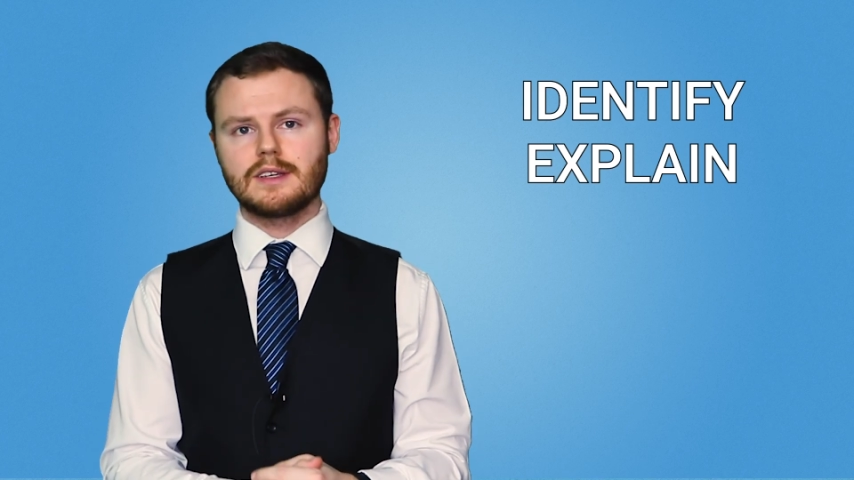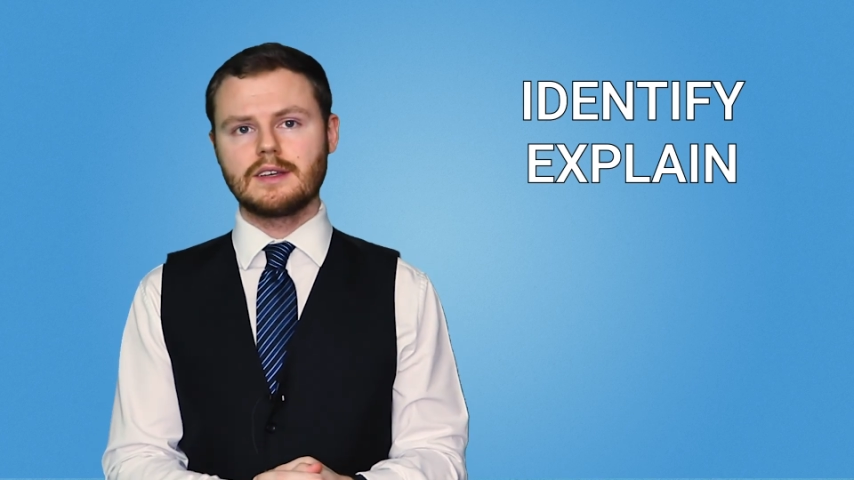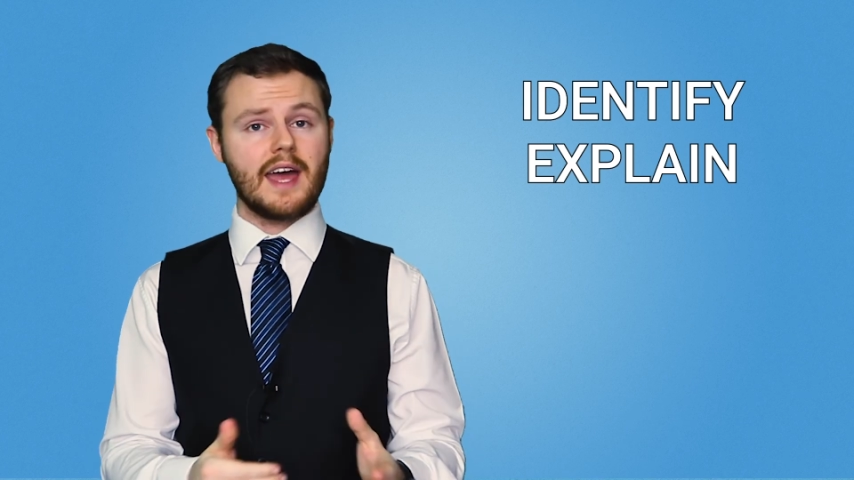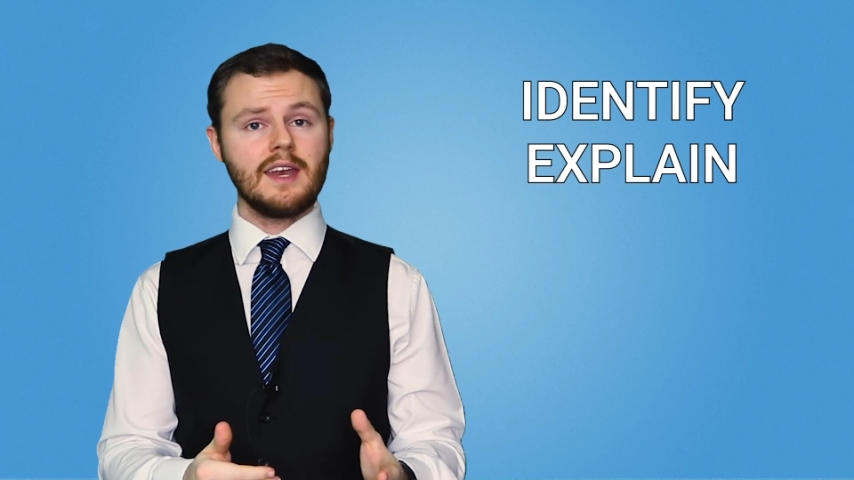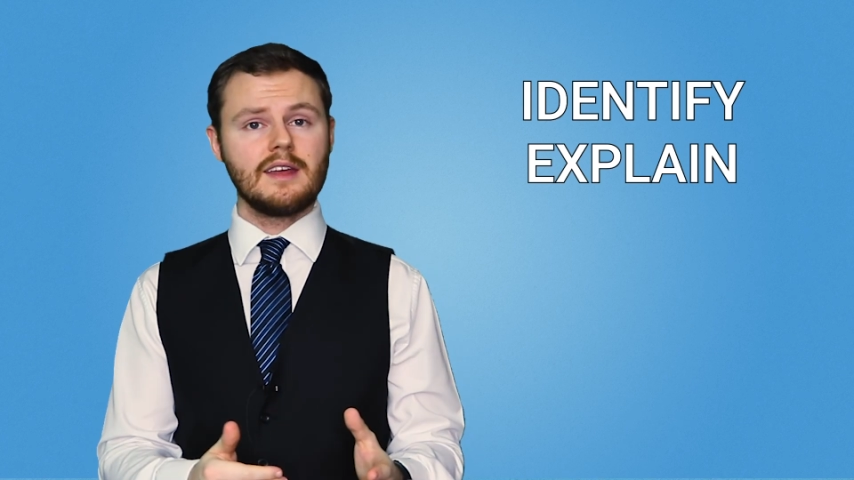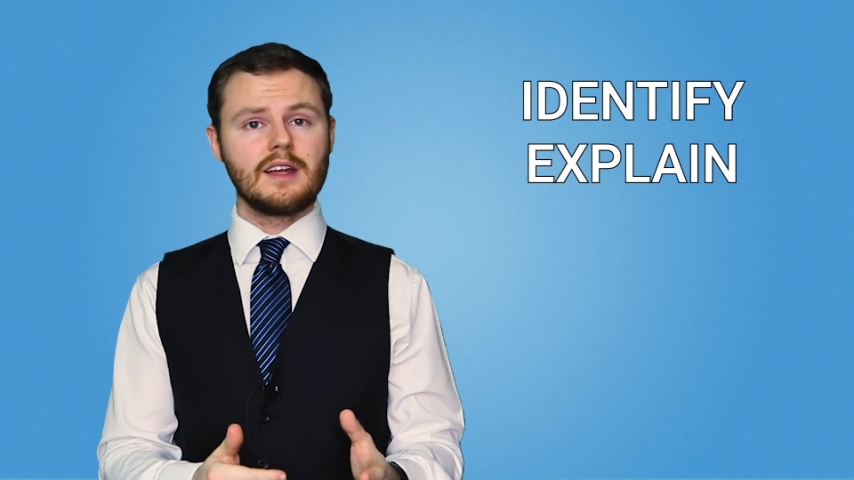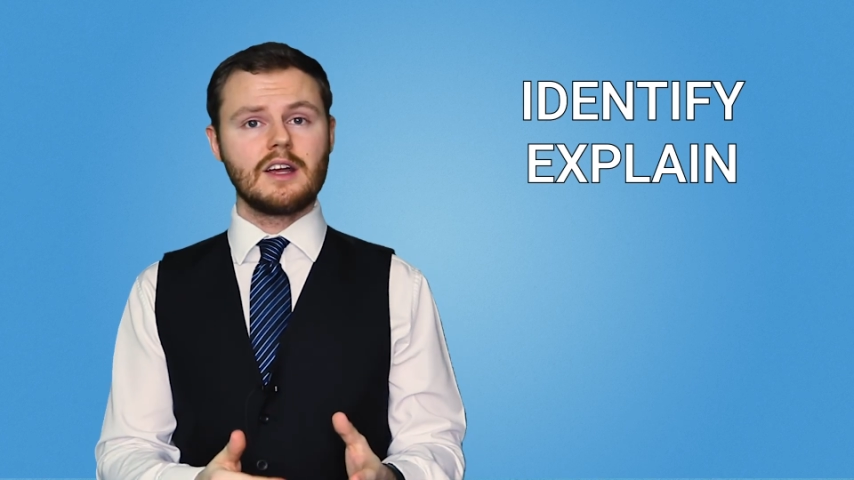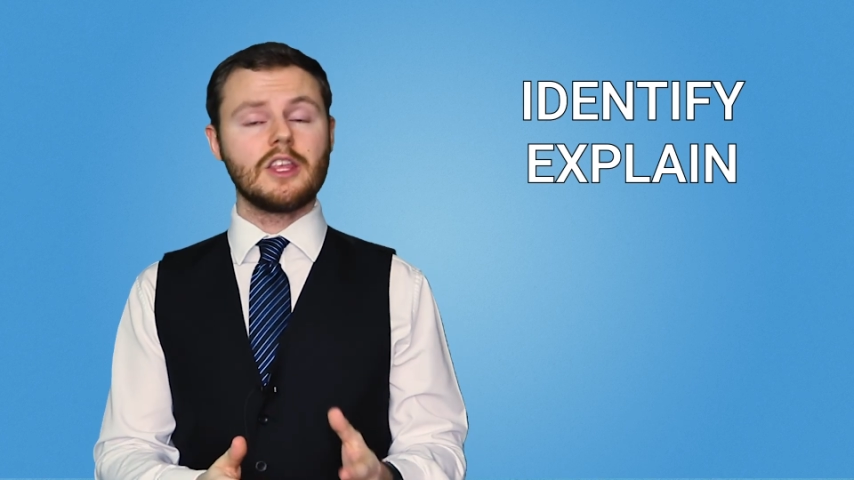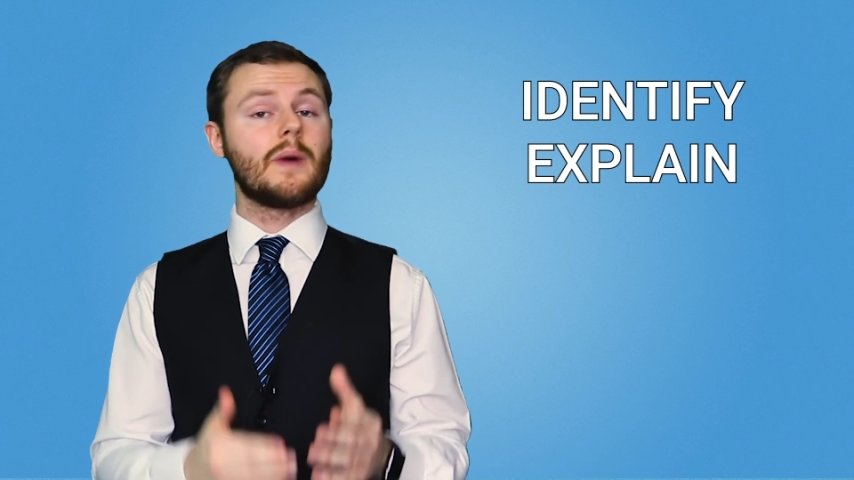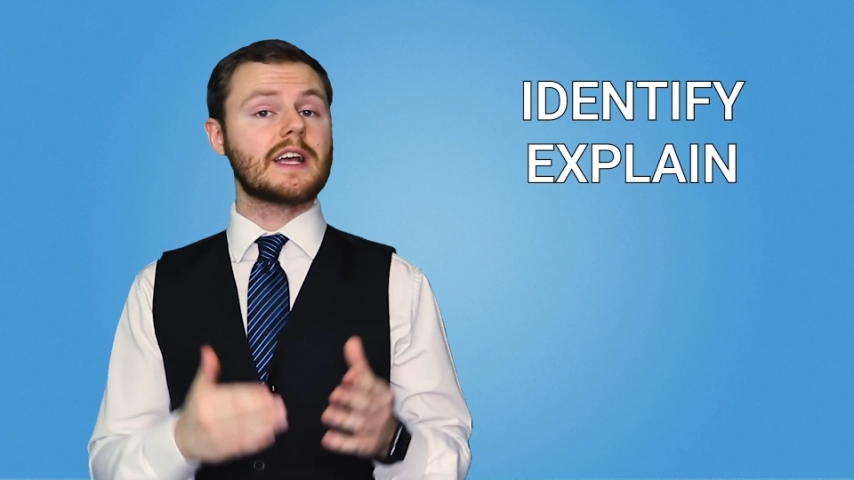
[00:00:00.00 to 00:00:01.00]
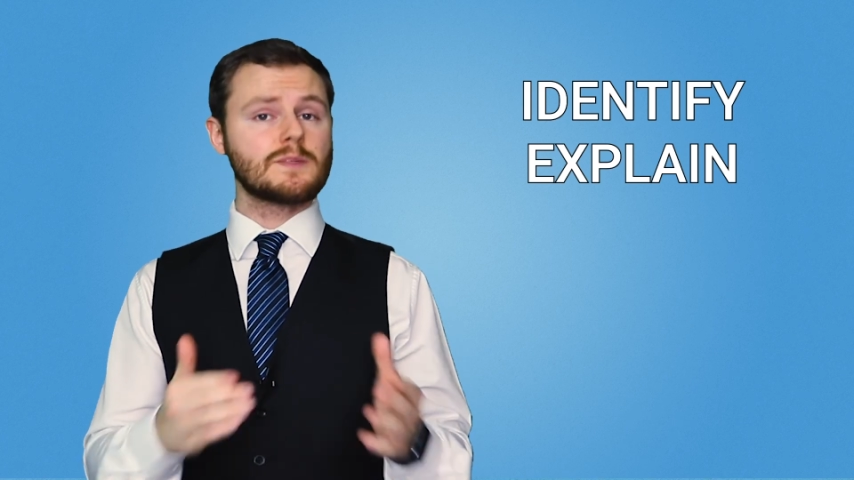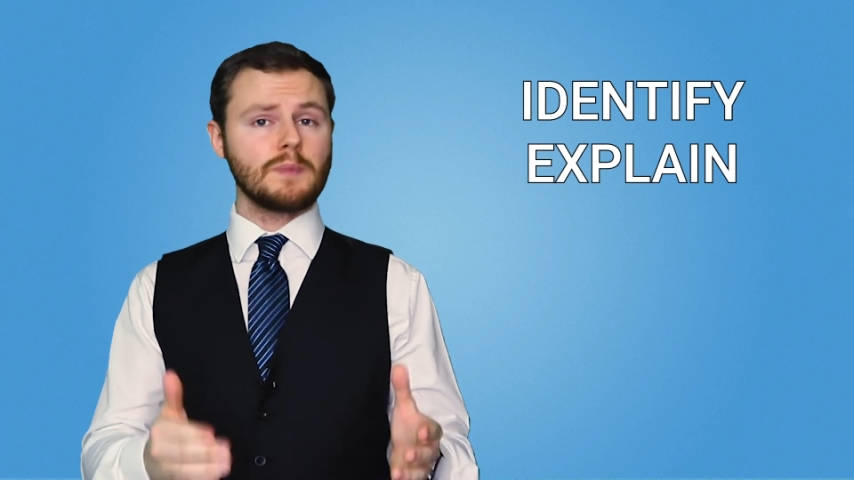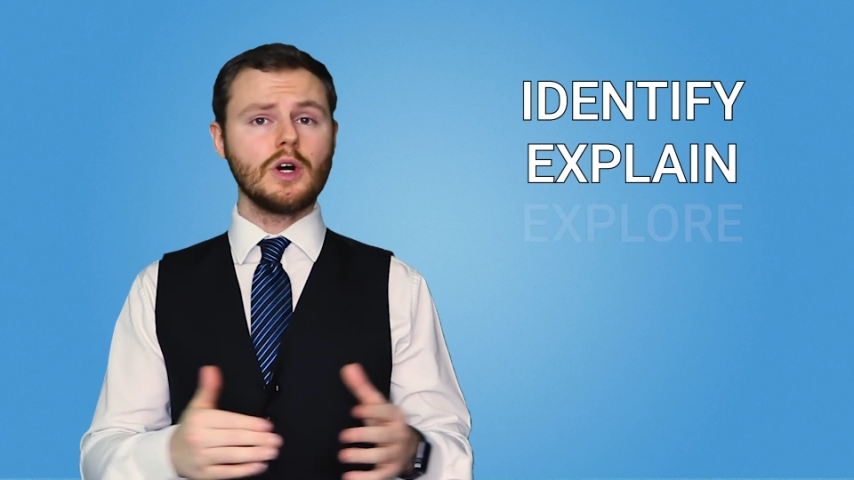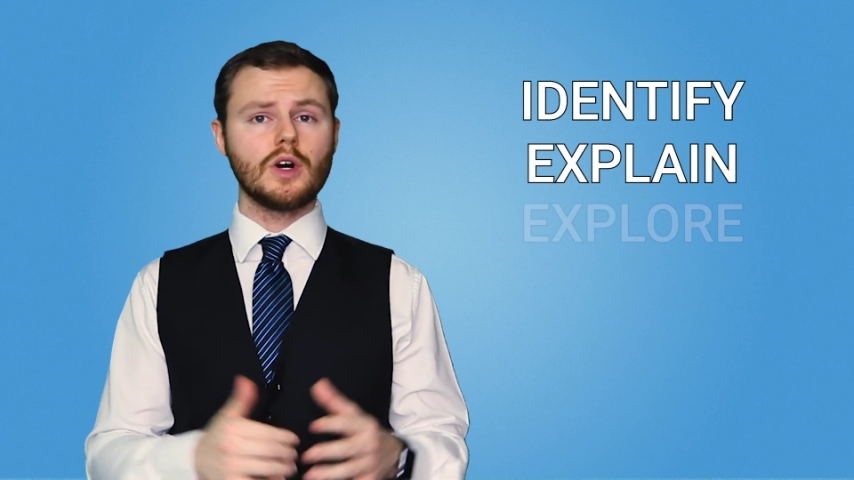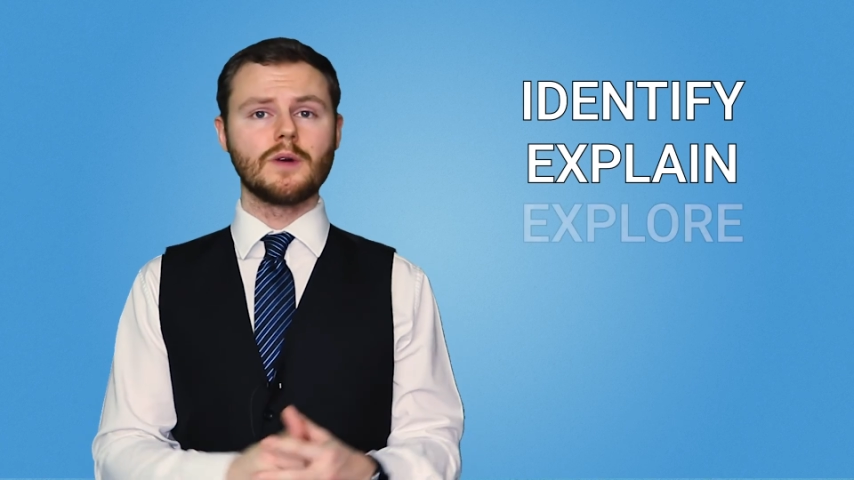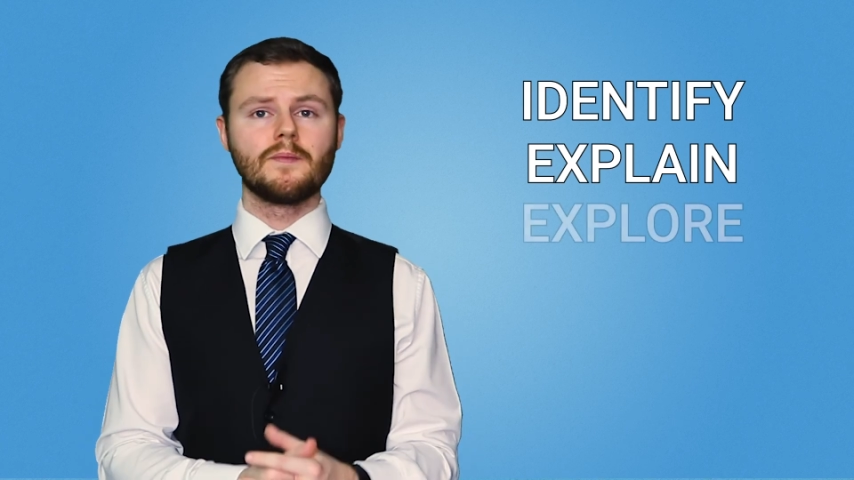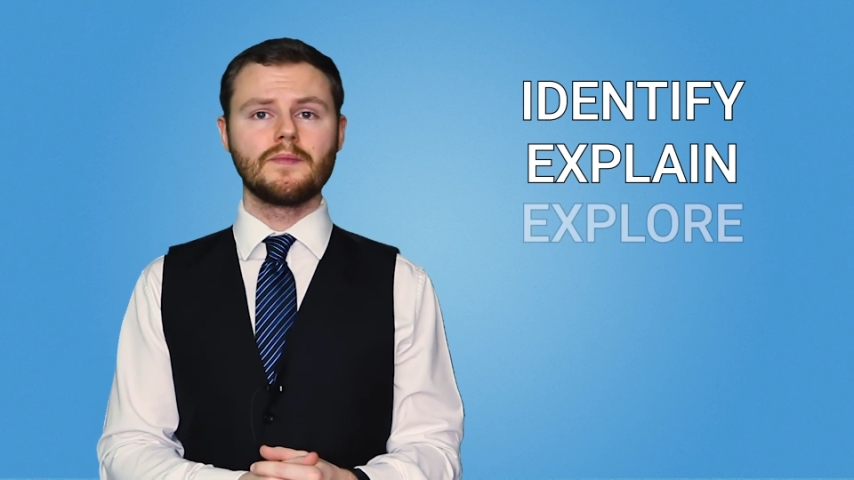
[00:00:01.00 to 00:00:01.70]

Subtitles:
Then, you explore.